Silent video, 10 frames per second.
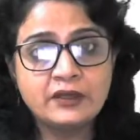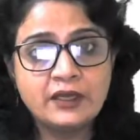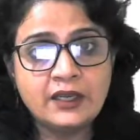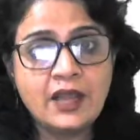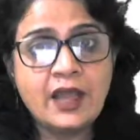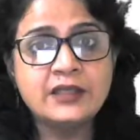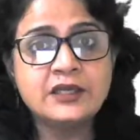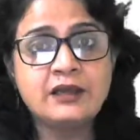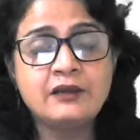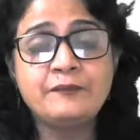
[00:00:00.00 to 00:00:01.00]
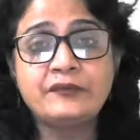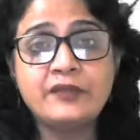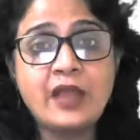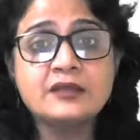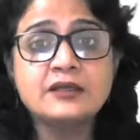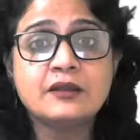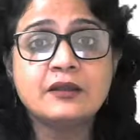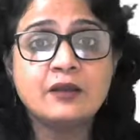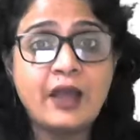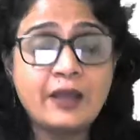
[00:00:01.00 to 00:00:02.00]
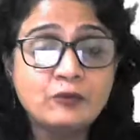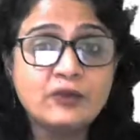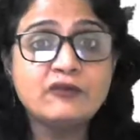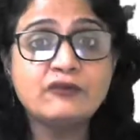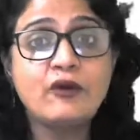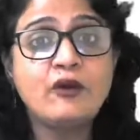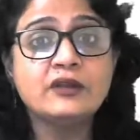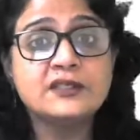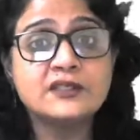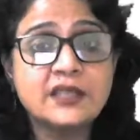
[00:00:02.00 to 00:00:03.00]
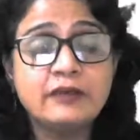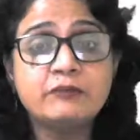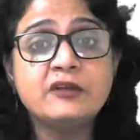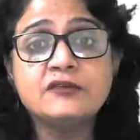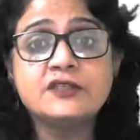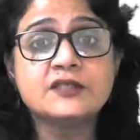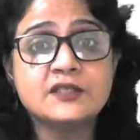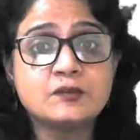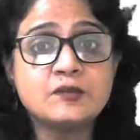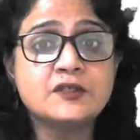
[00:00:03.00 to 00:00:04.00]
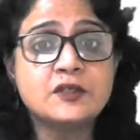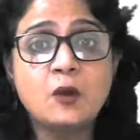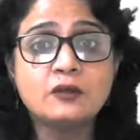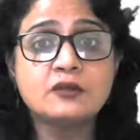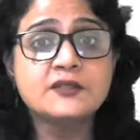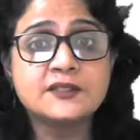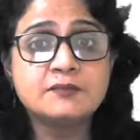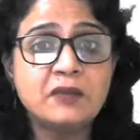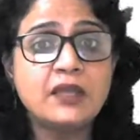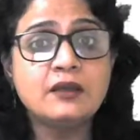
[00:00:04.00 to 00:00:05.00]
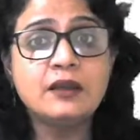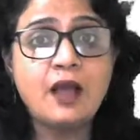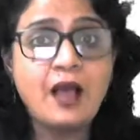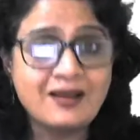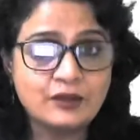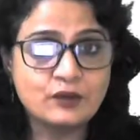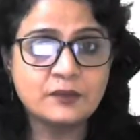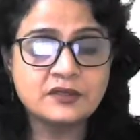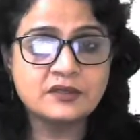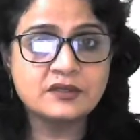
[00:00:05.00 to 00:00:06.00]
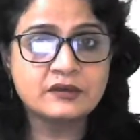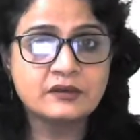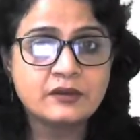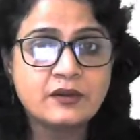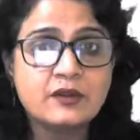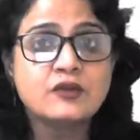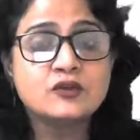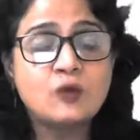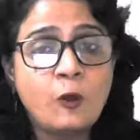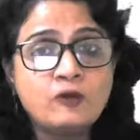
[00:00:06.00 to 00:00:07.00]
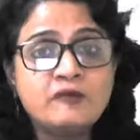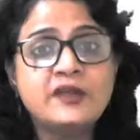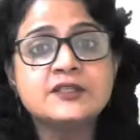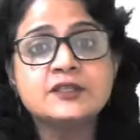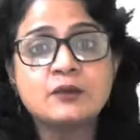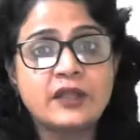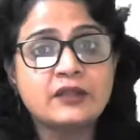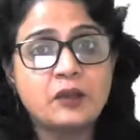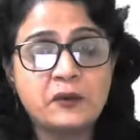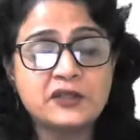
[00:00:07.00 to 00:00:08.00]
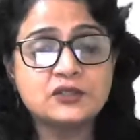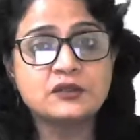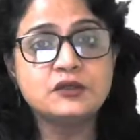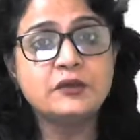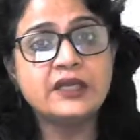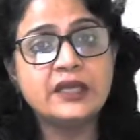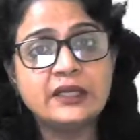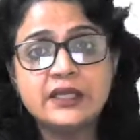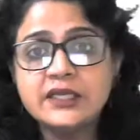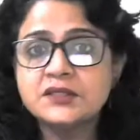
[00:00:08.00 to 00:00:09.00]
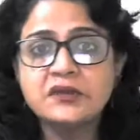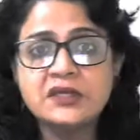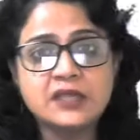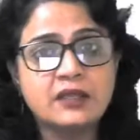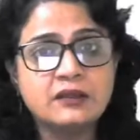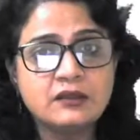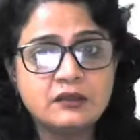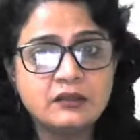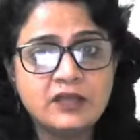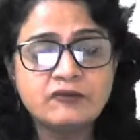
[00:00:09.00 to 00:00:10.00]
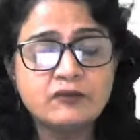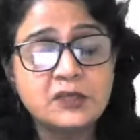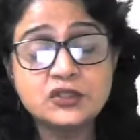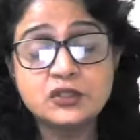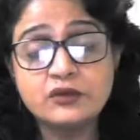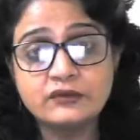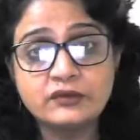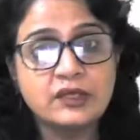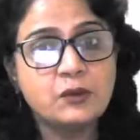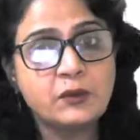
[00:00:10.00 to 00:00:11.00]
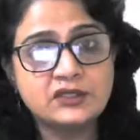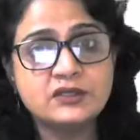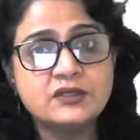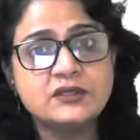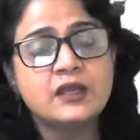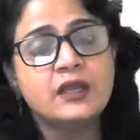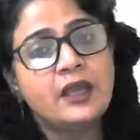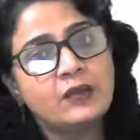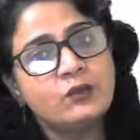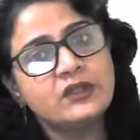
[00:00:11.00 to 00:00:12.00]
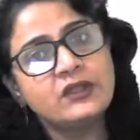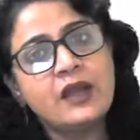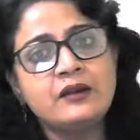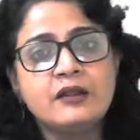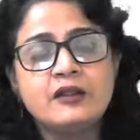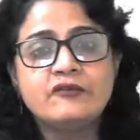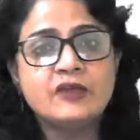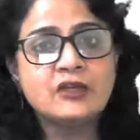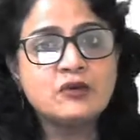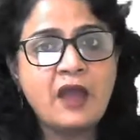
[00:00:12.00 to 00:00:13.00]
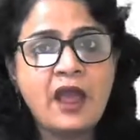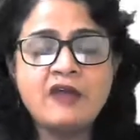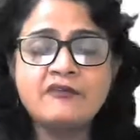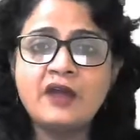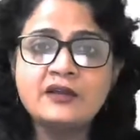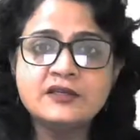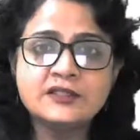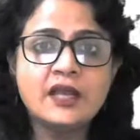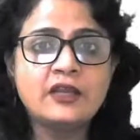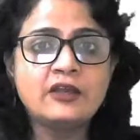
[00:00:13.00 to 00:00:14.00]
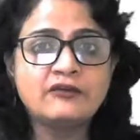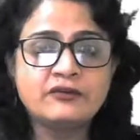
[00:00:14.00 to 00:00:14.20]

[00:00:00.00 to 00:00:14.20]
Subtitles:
an idea that I'm looking for the statement which is expressing author's main argument. So always look at the question. You can at least retain information of 3 questions, and with that, when you have fair understanding